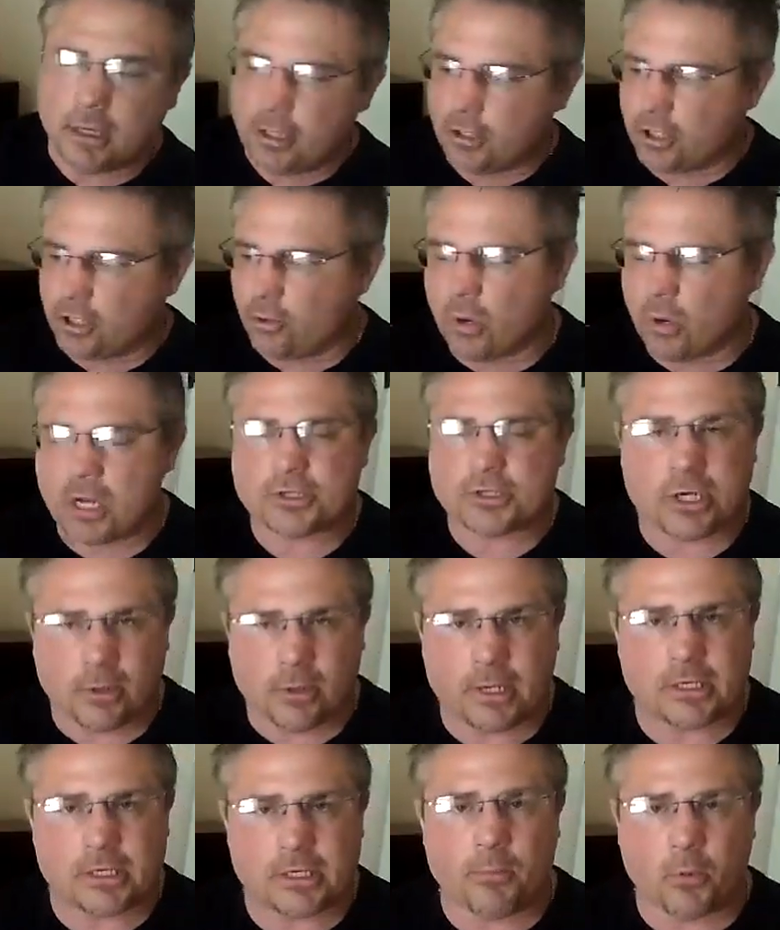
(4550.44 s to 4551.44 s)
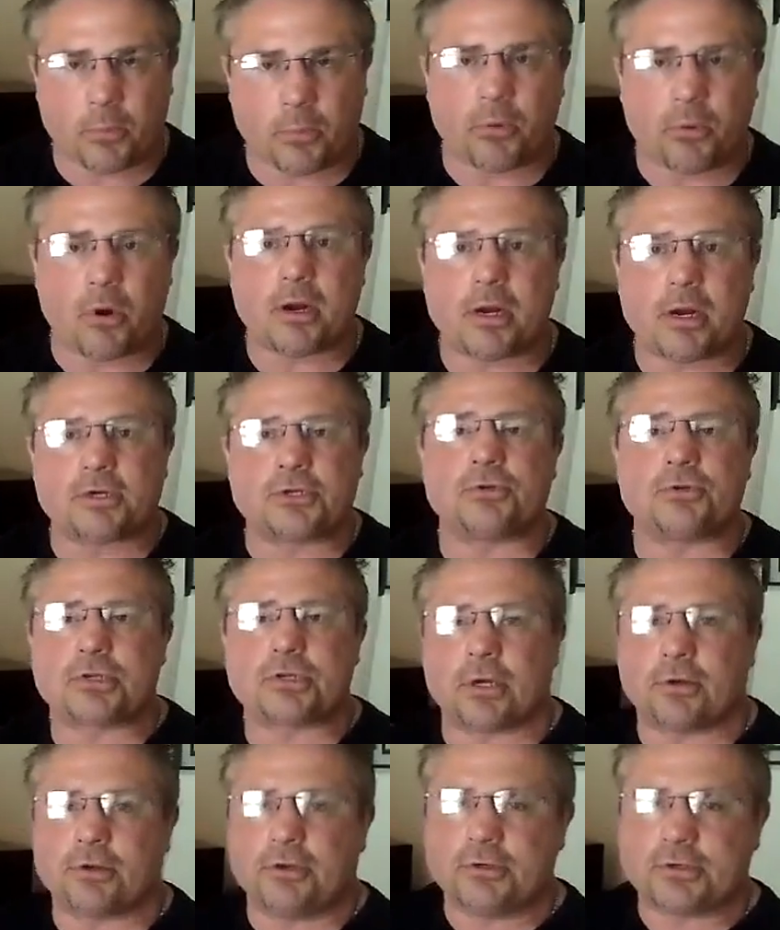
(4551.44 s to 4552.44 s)
You watch how many more products you
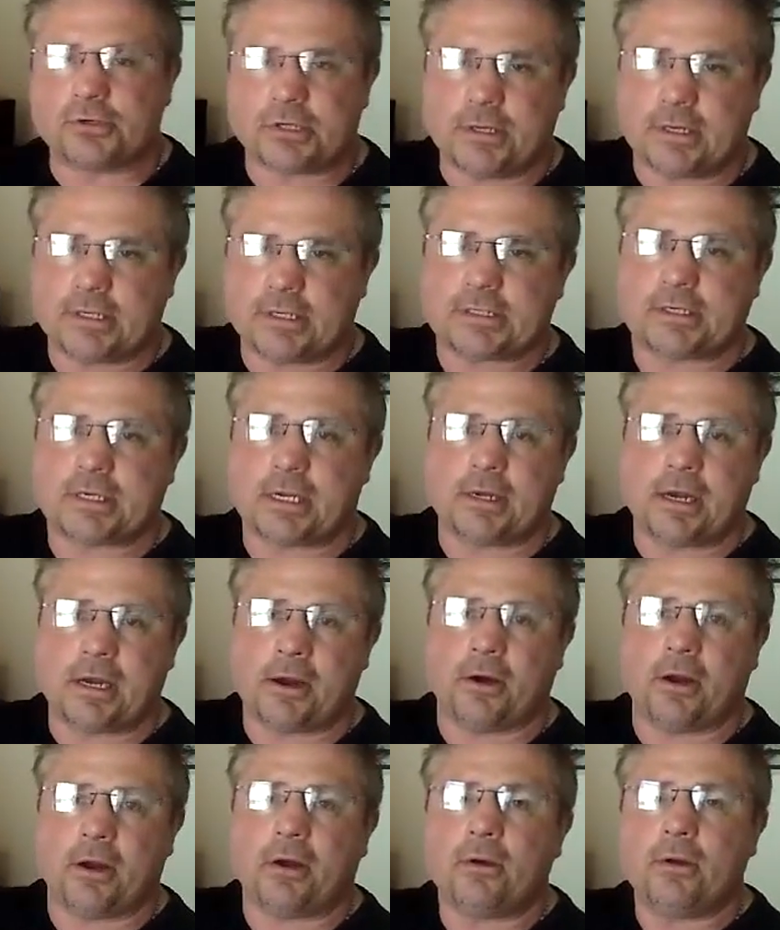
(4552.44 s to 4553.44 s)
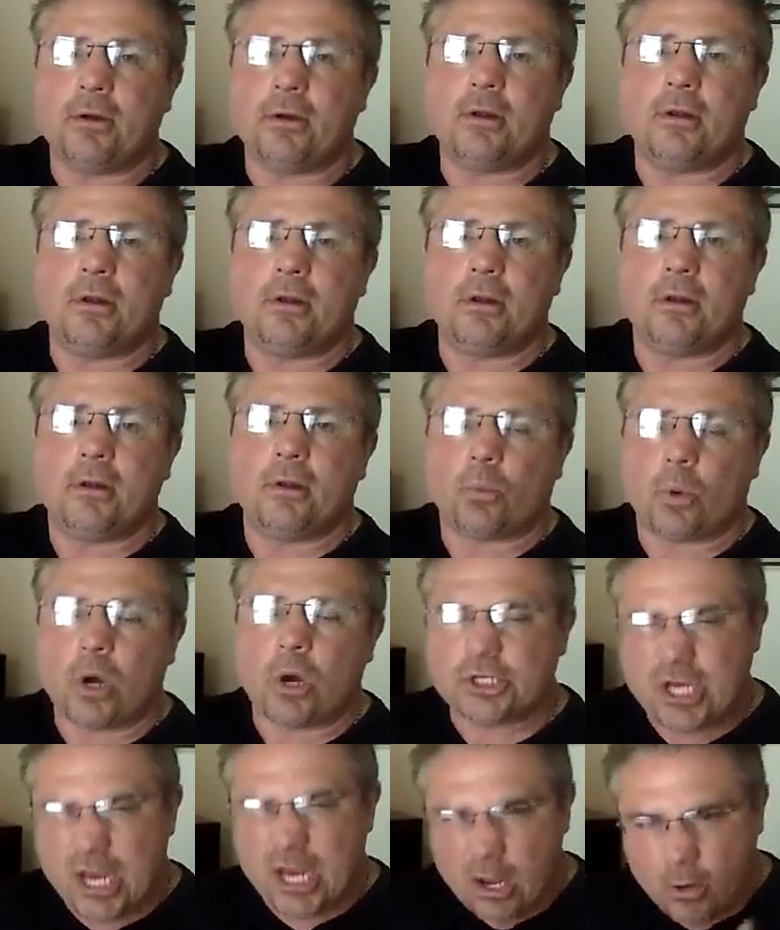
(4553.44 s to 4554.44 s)
sell using this scenario.
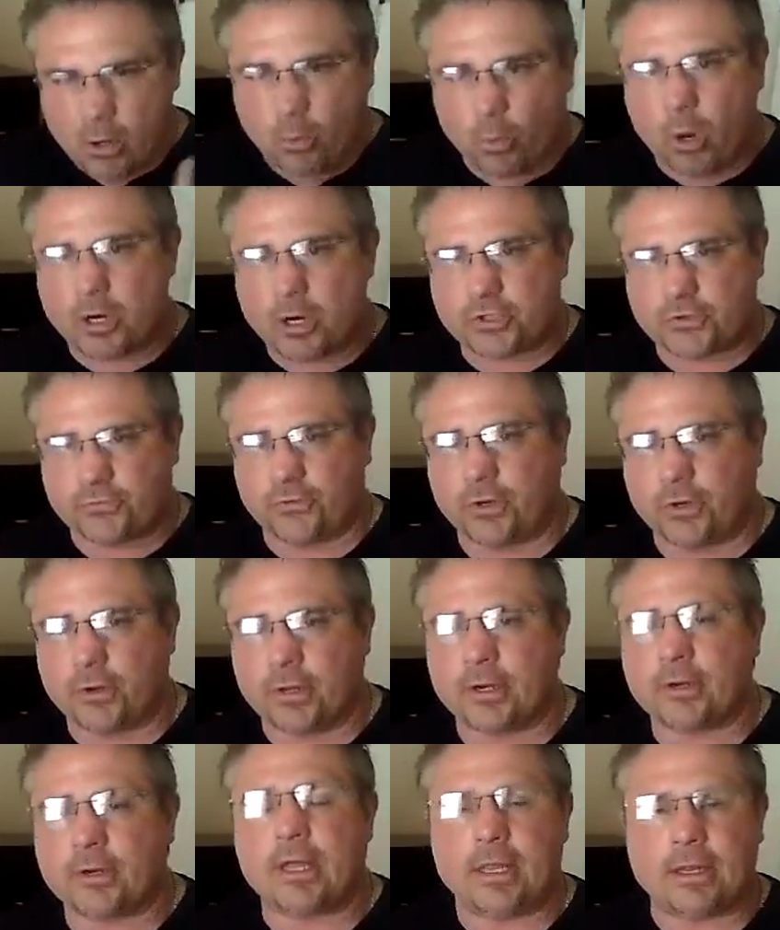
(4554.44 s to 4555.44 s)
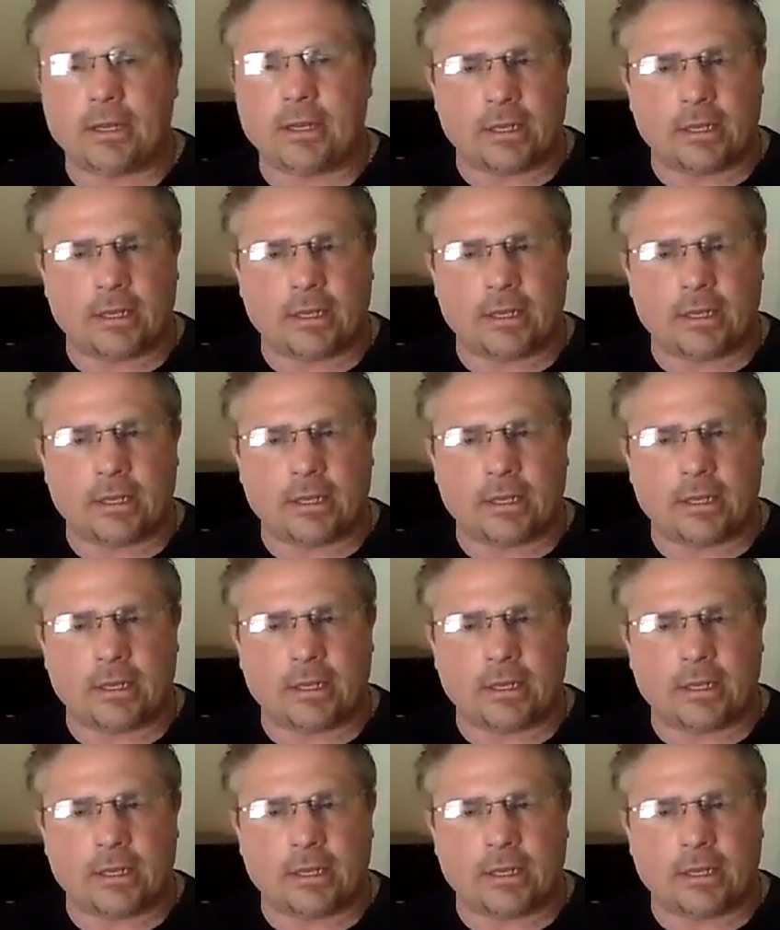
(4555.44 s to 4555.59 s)
Watch how it works for you.